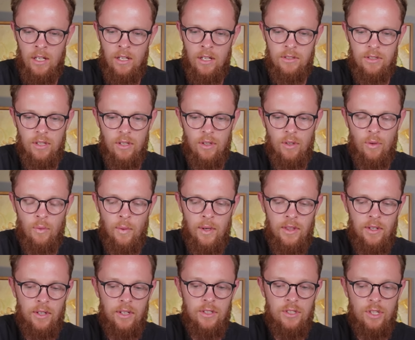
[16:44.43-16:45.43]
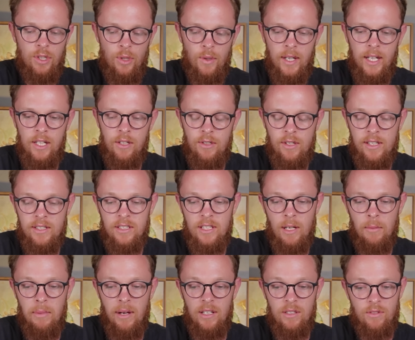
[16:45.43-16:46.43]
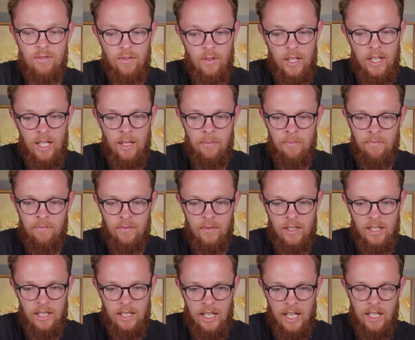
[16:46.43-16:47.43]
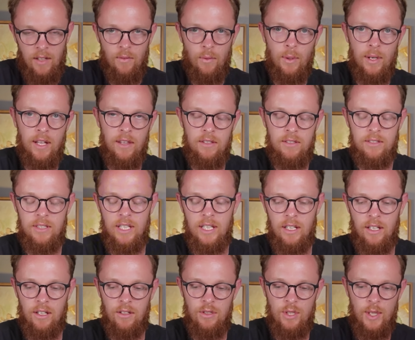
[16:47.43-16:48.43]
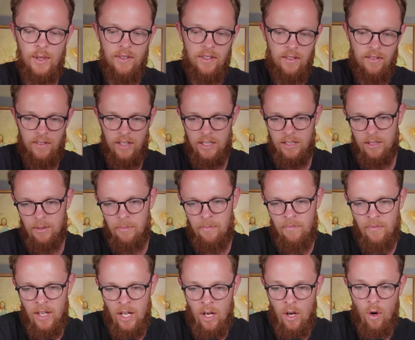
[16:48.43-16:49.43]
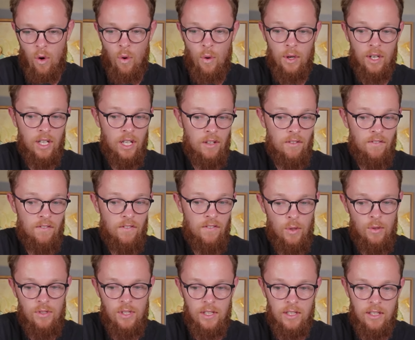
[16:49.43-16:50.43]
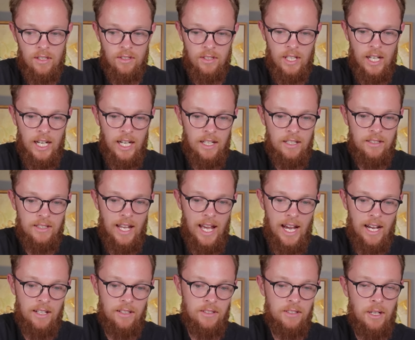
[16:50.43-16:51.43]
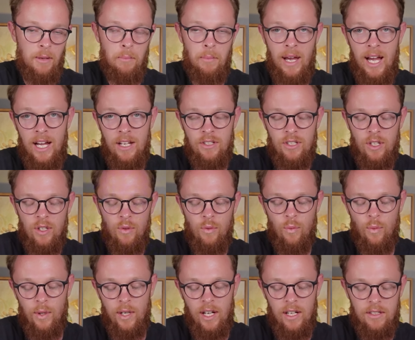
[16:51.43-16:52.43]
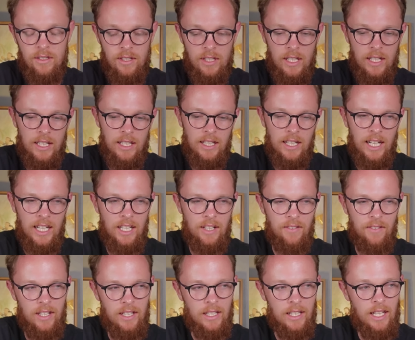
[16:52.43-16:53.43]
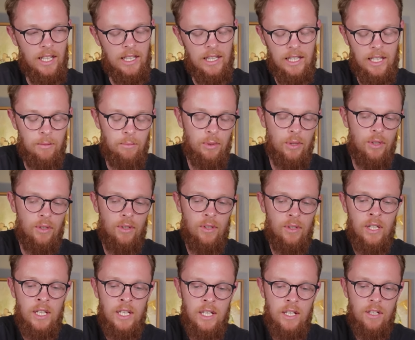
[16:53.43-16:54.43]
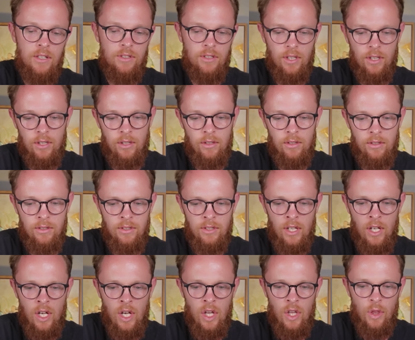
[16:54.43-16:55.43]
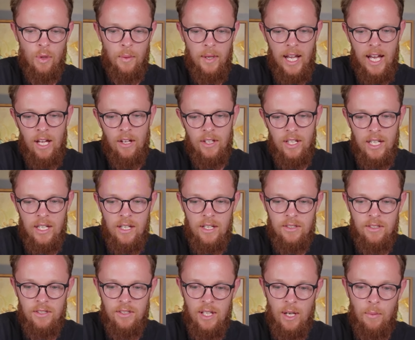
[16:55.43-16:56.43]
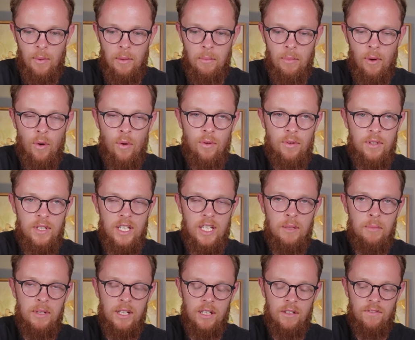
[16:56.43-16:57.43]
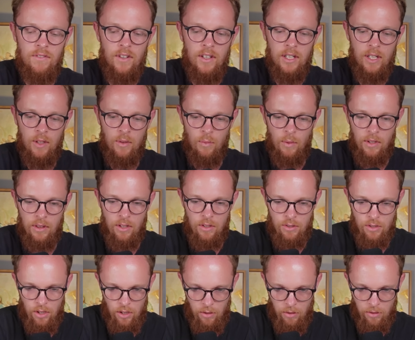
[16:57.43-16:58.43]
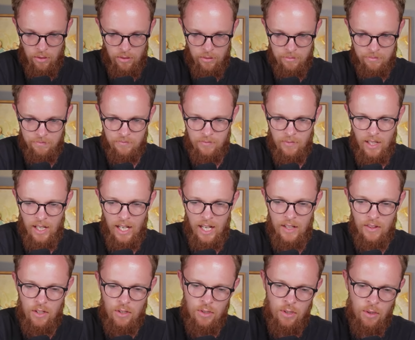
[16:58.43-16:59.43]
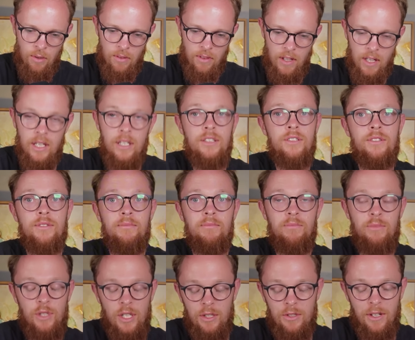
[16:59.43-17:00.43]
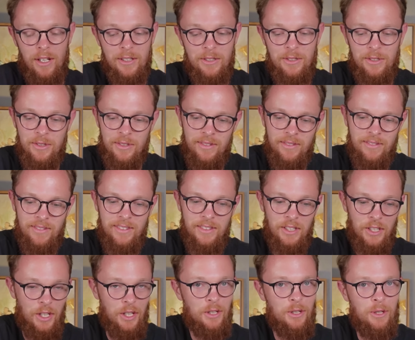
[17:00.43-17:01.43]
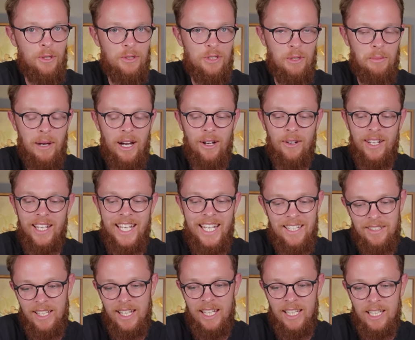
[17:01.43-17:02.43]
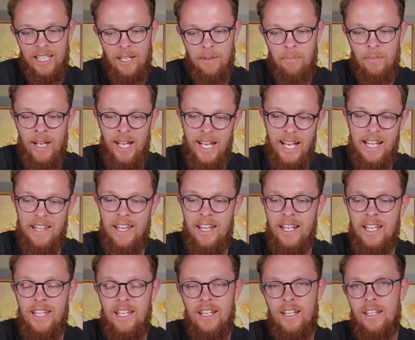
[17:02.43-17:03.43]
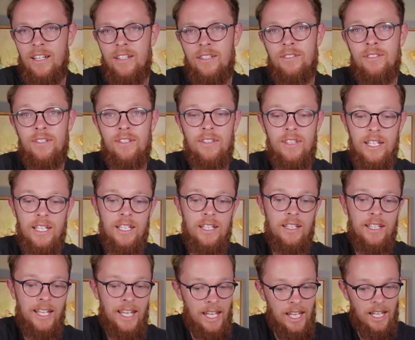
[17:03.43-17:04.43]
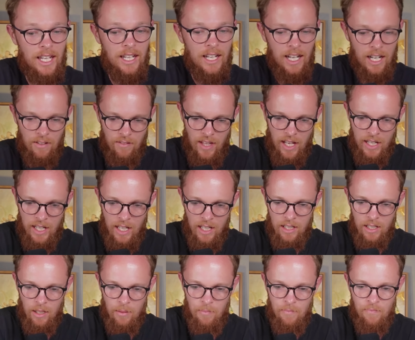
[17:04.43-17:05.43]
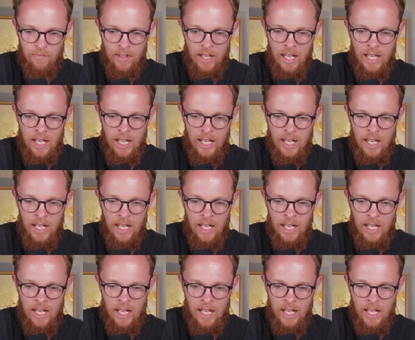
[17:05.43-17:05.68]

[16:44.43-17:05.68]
So, whether it's greed dressed up as freedom, kind of what I see in conservatism, or confusion disguised as compassion, what I see kind of in liberal circles, the reality is that we both need to be confronted with the truth. And the truth is Jesus, the good news about his kingdom, and that he is the king of that kingdom.